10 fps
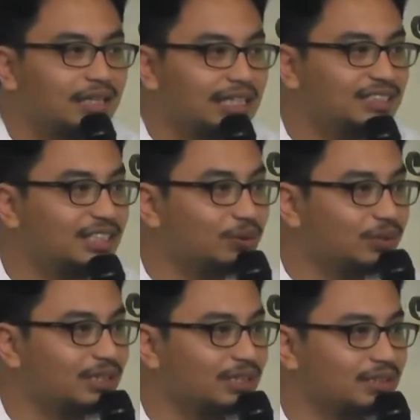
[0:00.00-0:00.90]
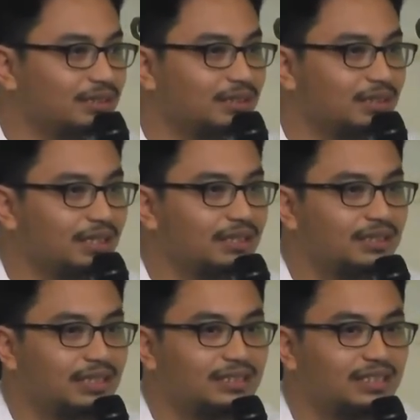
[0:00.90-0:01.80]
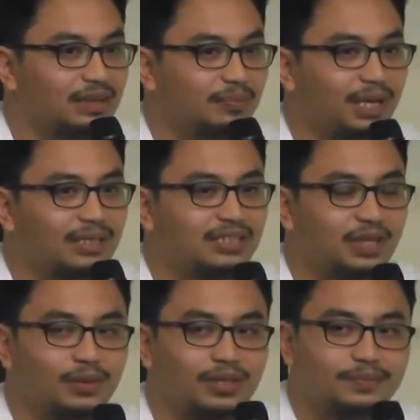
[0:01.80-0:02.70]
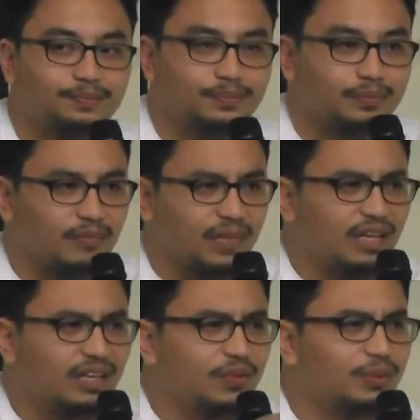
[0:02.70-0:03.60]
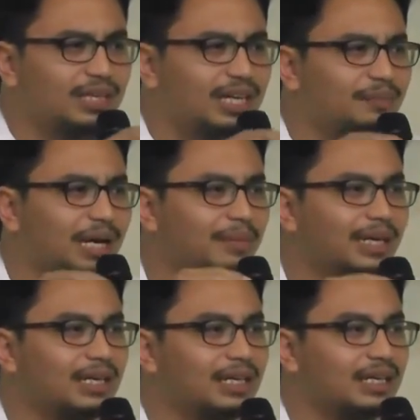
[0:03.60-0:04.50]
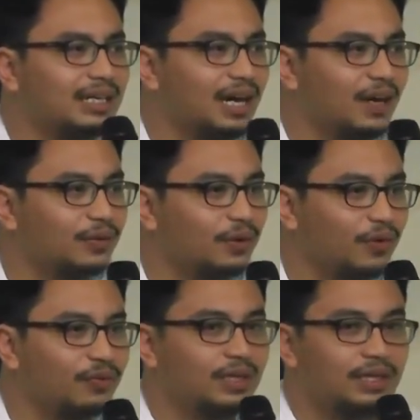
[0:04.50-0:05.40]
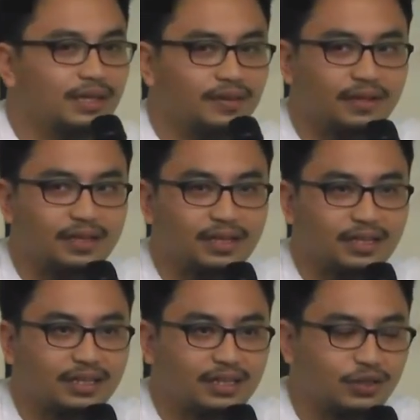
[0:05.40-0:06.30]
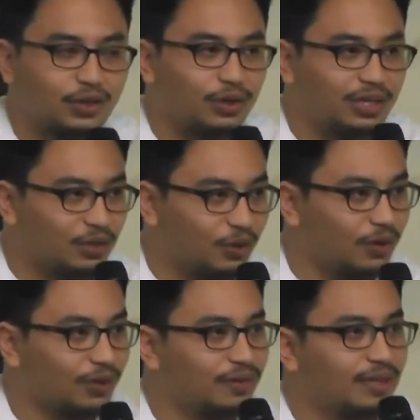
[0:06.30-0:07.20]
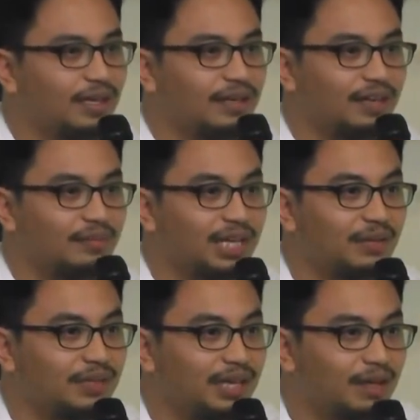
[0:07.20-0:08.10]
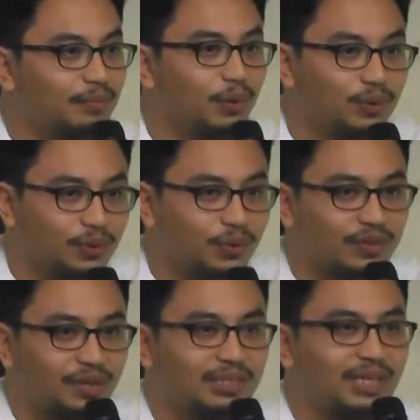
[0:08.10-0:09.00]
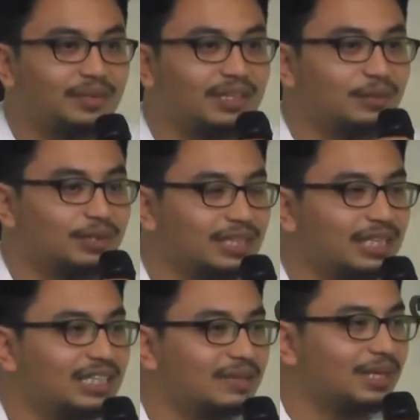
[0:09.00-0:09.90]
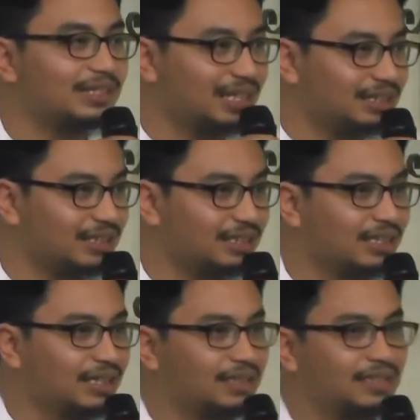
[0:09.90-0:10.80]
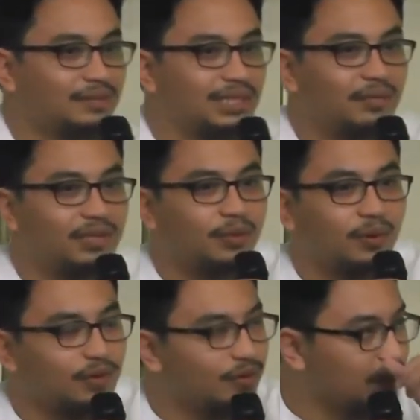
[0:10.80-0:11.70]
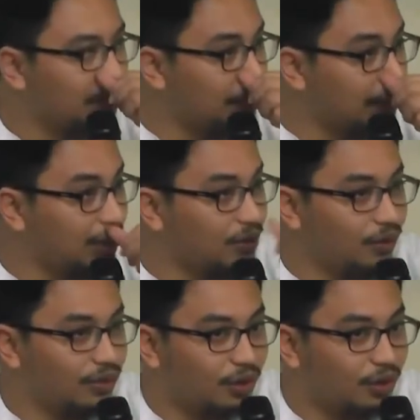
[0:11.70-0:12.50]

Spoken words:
institutions. Yes, in certain parts, these were done primarily in the house of, say, the royal courts. Sometimes they had pondok. Sometimes it was done in the masajid. Sometimes it was dependent on